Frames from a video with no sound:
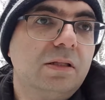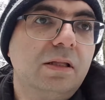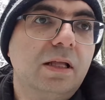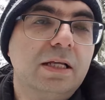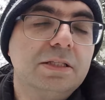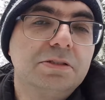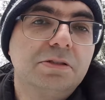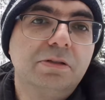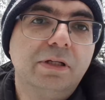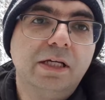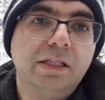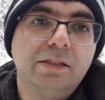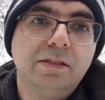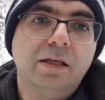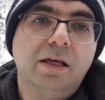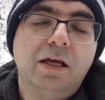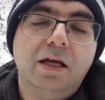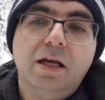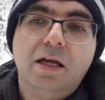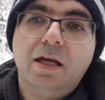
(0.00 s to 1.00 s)
That's great.
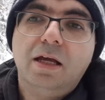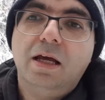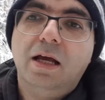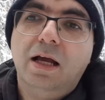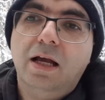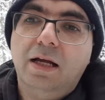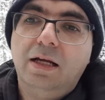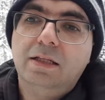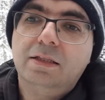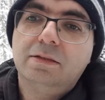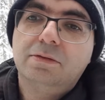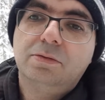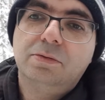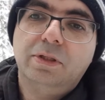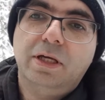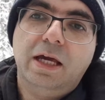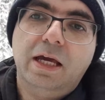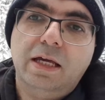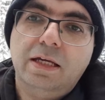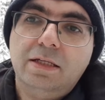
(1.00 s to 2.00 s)
And
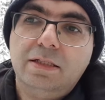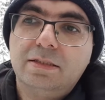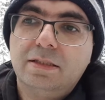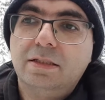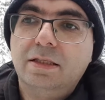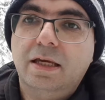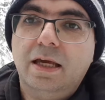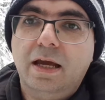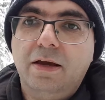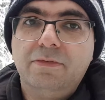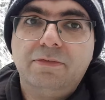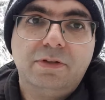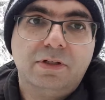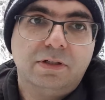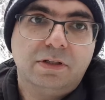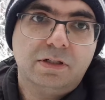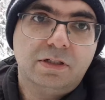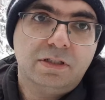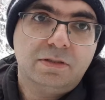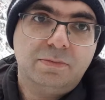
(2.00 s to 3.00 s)
today is the day after
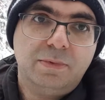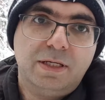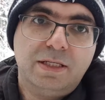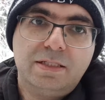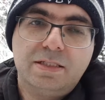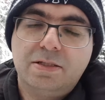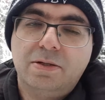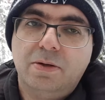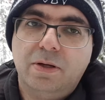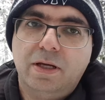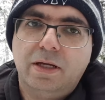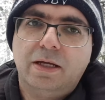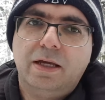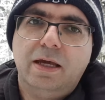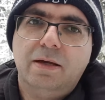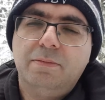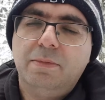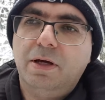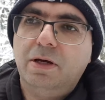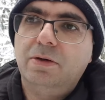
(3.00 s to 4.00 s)
Christmas, so I
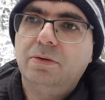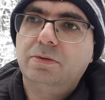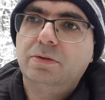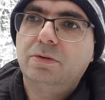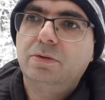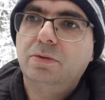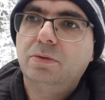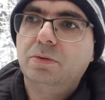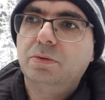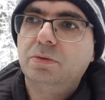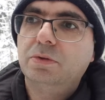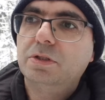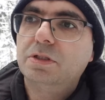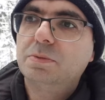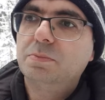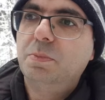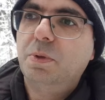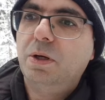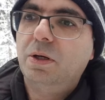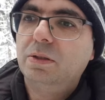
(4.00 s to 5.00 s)
came out to this
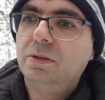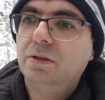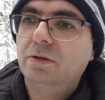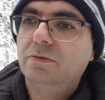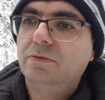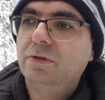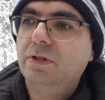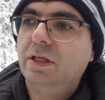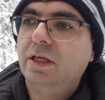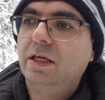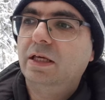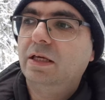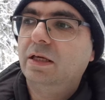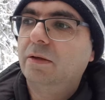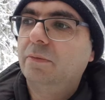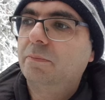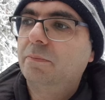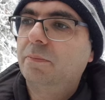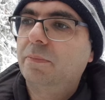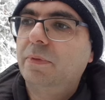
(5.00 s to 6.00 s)
part of
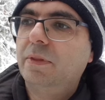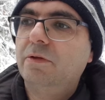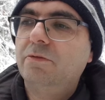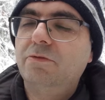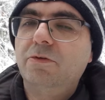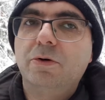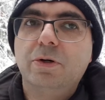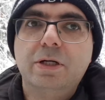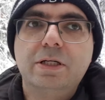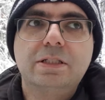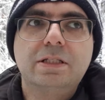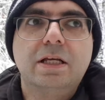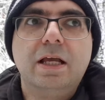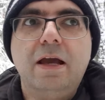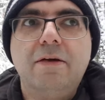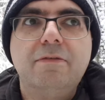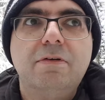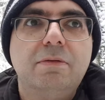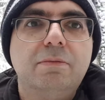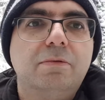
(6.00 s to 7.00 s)
the forest. I
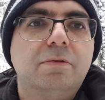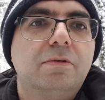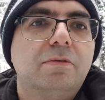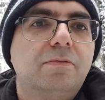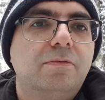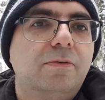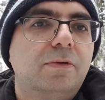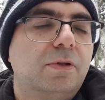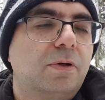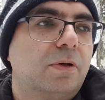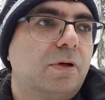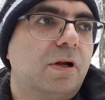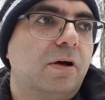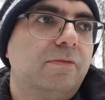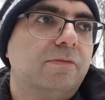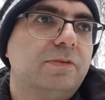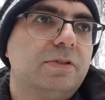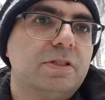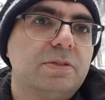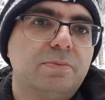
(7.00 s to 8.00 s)
haven't
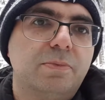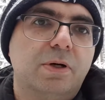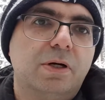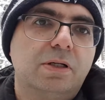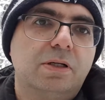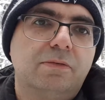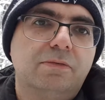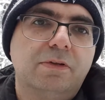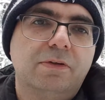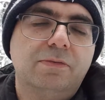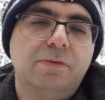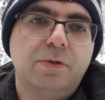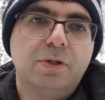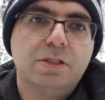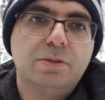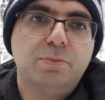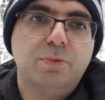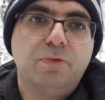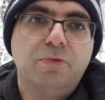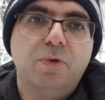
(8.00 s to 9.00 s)
photographed this part of the
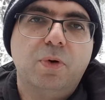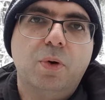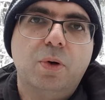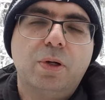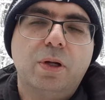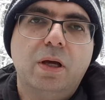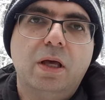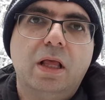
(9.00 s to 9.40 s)
forest before.